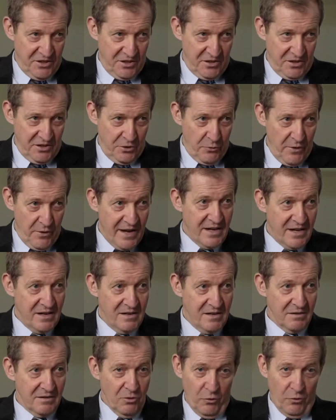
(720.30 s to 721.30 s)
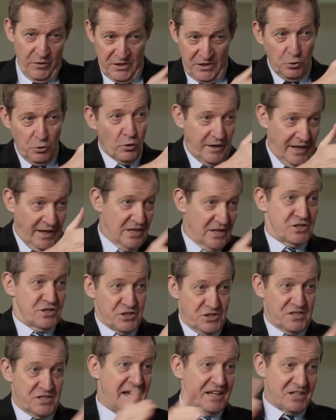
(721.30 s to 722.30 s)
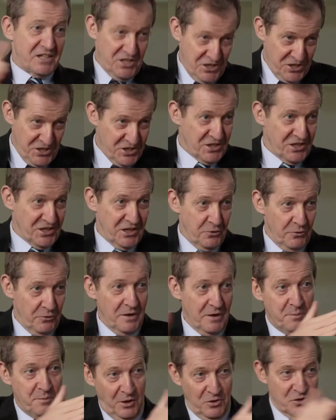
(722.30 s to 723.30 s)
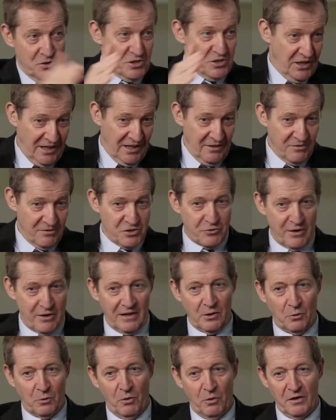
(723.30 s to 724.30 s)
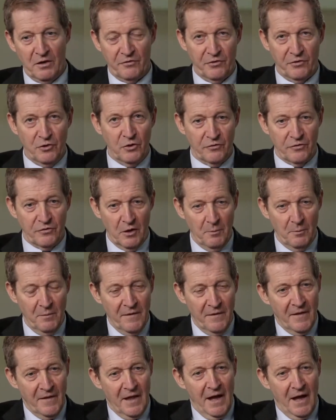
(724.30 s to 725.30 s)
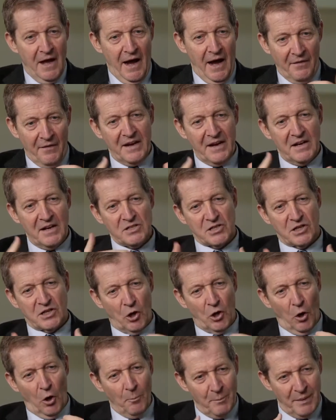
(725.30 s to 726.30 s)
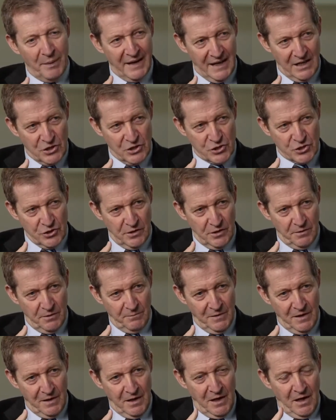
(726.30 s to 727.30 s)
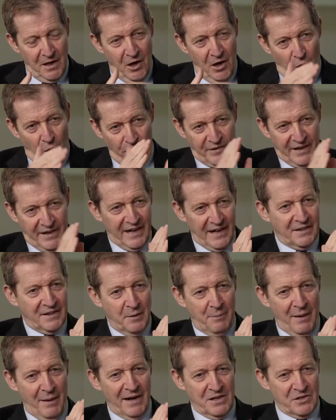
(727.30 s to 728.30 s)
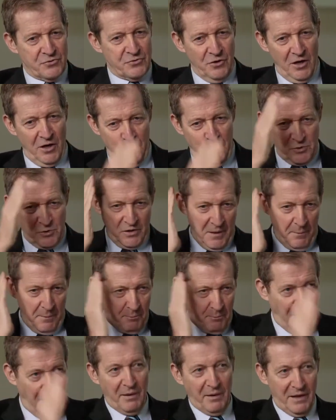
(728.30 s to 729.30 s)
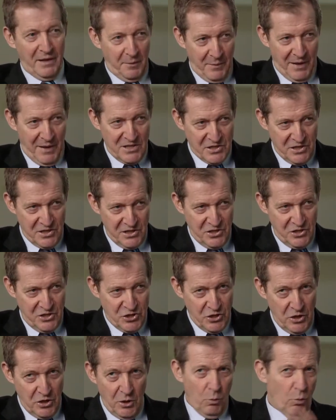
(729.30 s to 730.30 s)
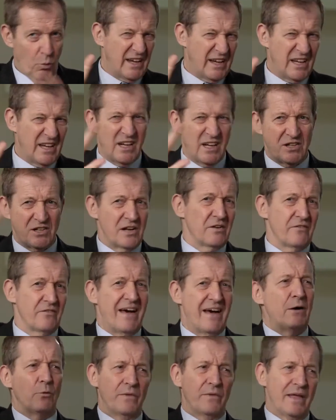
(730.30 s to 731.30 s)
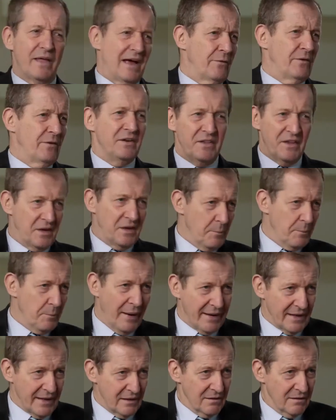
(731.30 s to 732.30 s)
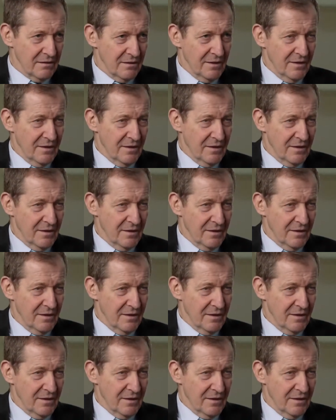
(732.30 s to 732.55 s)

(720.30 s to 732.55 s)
that you're in, or in your case, the sectors that you're in, because you kind of straddle quite a few of them. And then it's a combination of getting the balance right between a public message where you're kind of out there in the debate